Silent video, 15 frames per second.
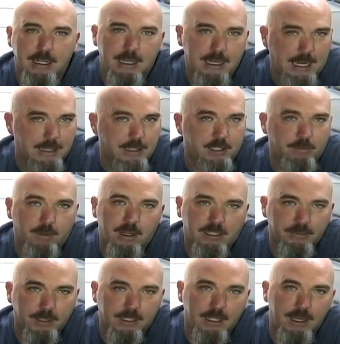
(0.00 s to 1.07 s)
and then you're
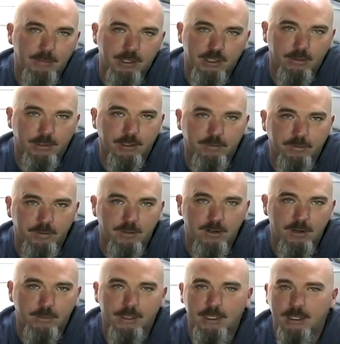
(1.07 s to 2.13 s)
welcome to come and join the
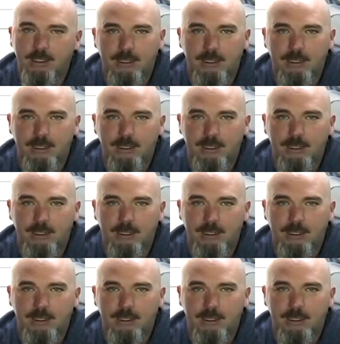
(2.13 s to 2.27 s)
forum.